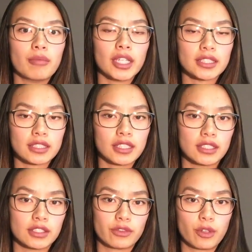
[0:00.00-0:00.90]
my
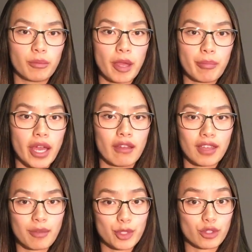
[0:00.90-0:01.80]
skills for my
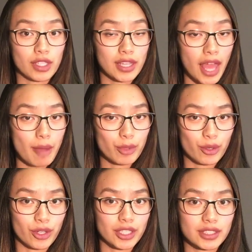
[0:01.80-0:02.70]
biochemistry lab
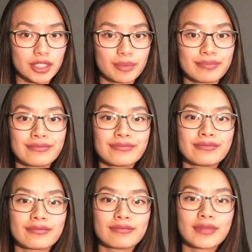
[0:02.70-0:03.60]
course.
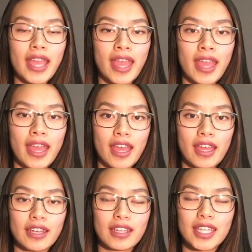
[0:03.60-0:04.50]

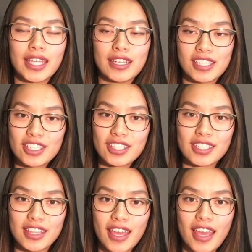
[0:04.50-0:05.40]
And in addition
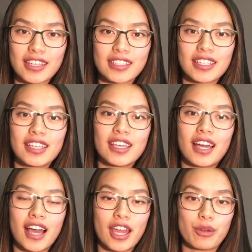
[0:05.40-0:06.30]
to that,
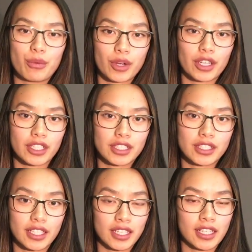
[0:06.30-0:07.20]
I worked
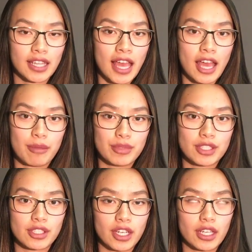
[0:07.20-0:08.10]
in a lab
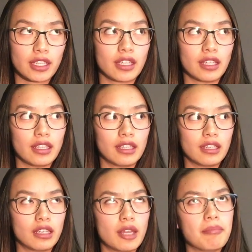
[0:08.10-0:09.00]
starting
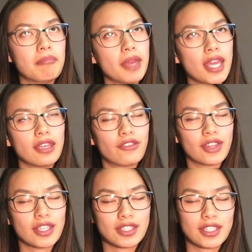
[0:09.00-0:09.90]
in May of
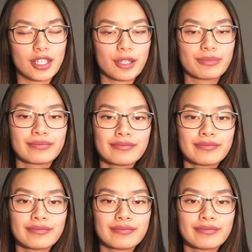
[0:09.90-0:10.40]
this year,